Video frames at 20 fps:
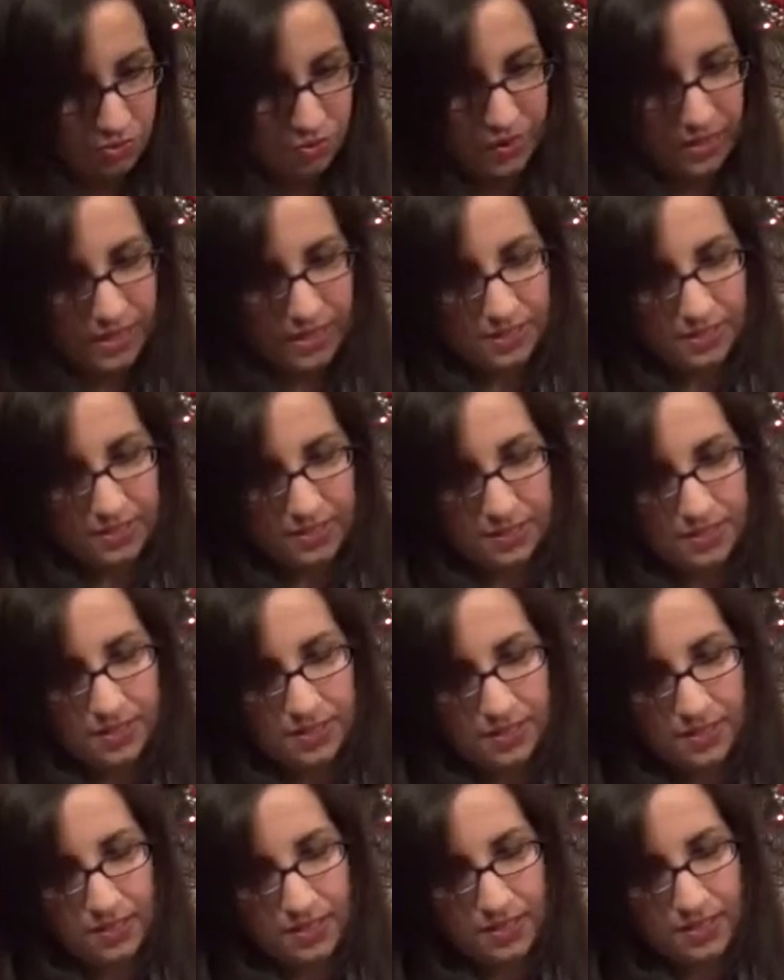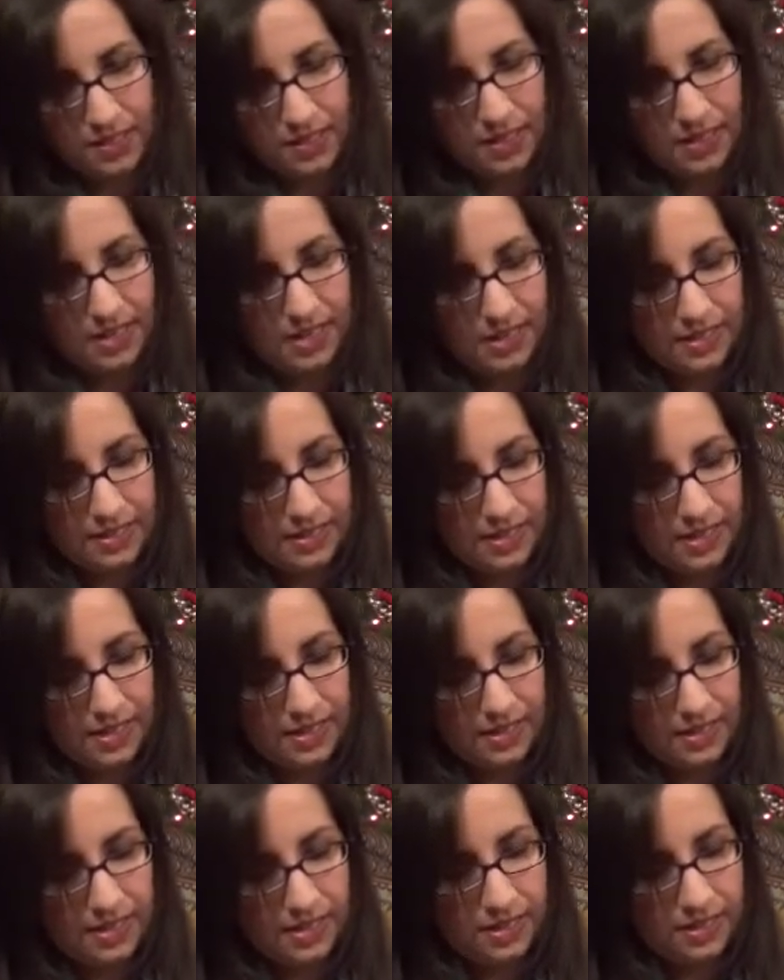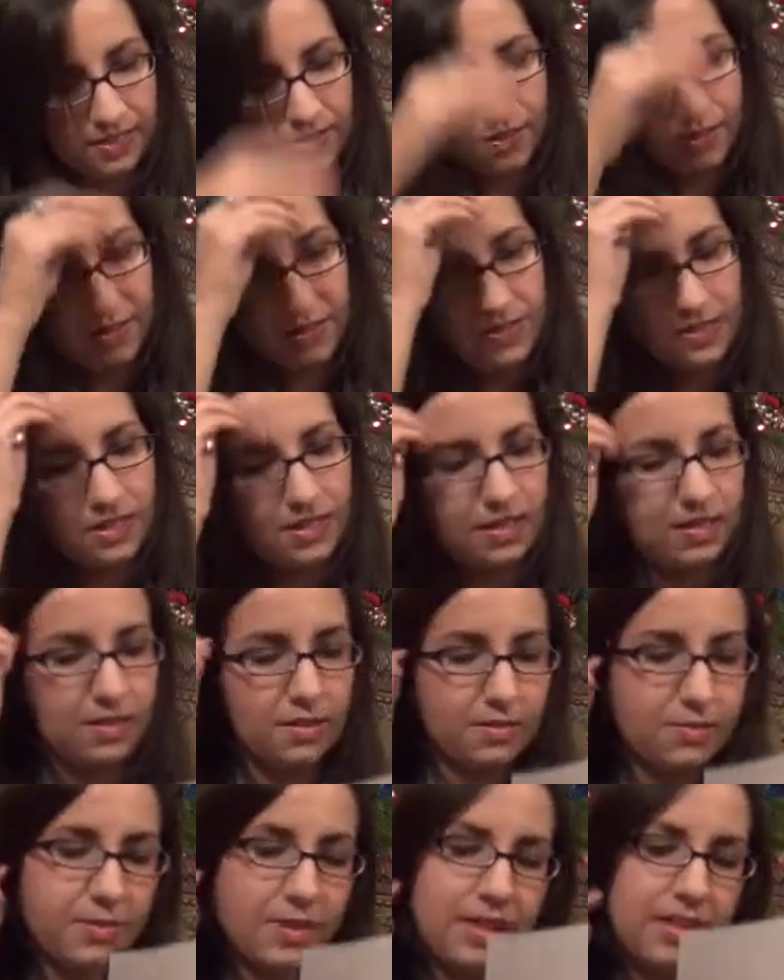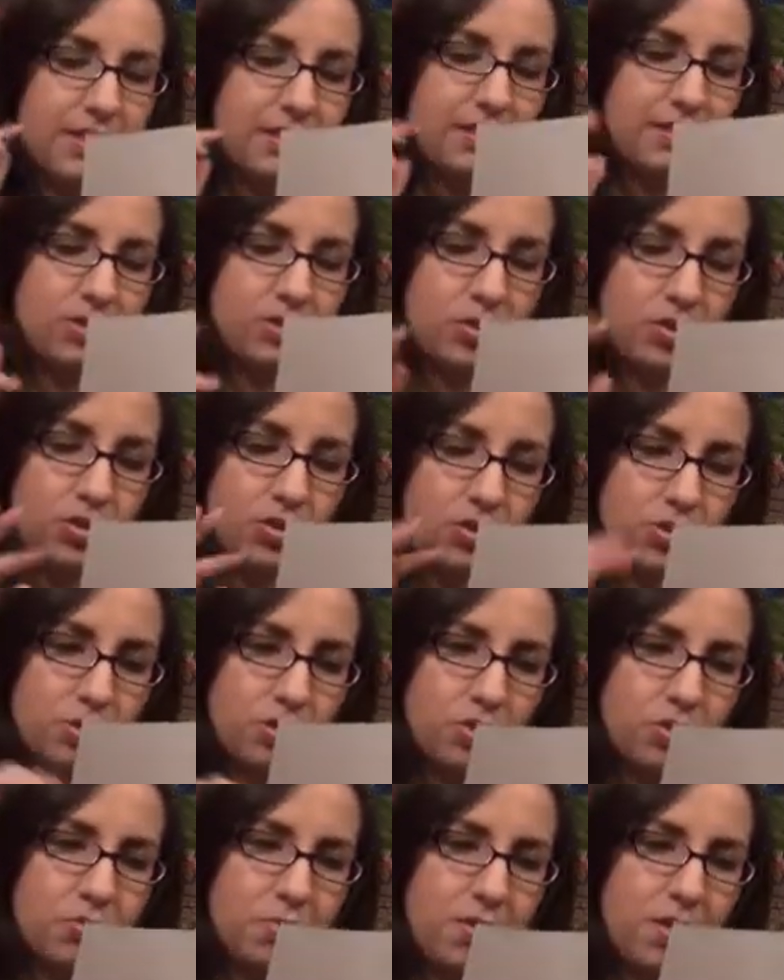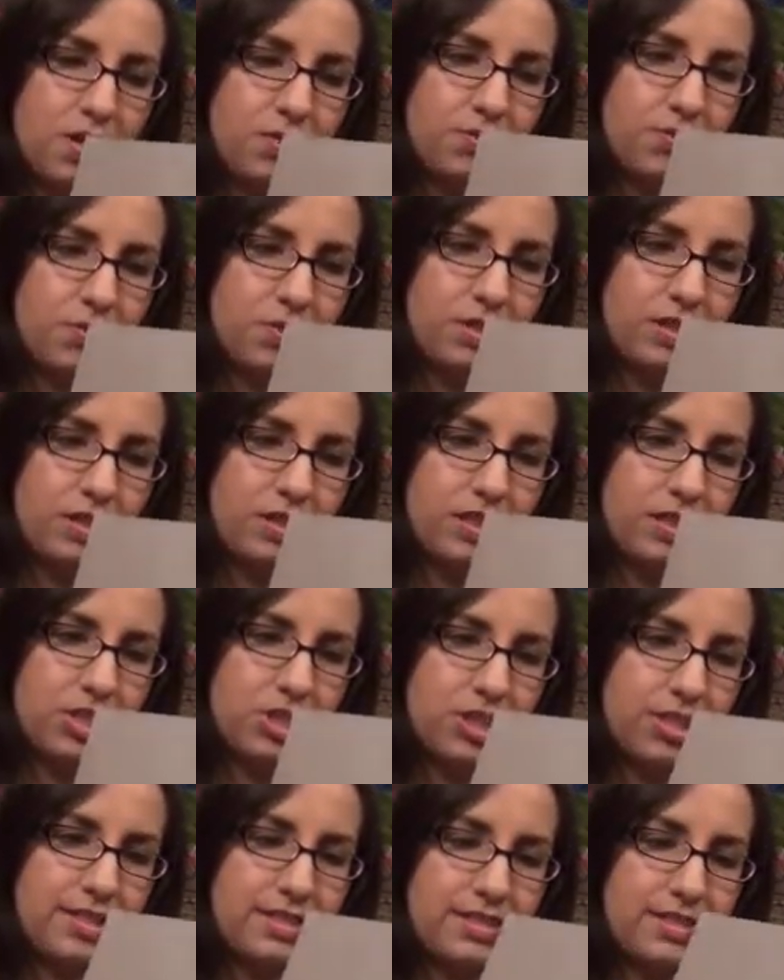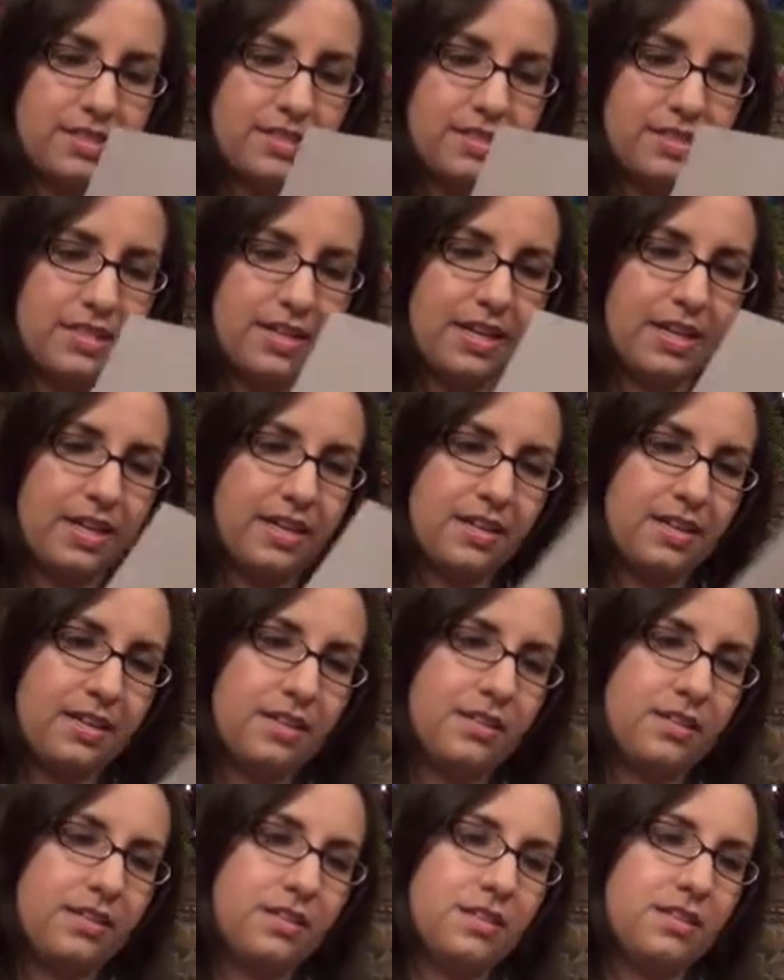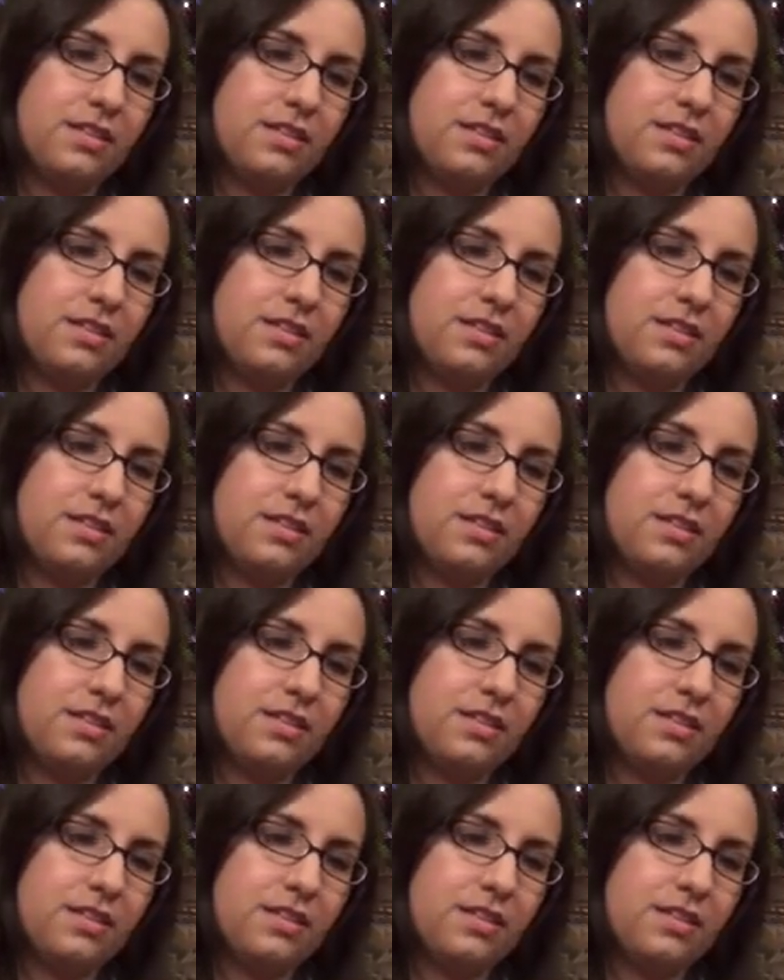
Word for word: great. And then here's um, like a little coupon for the Genesis Today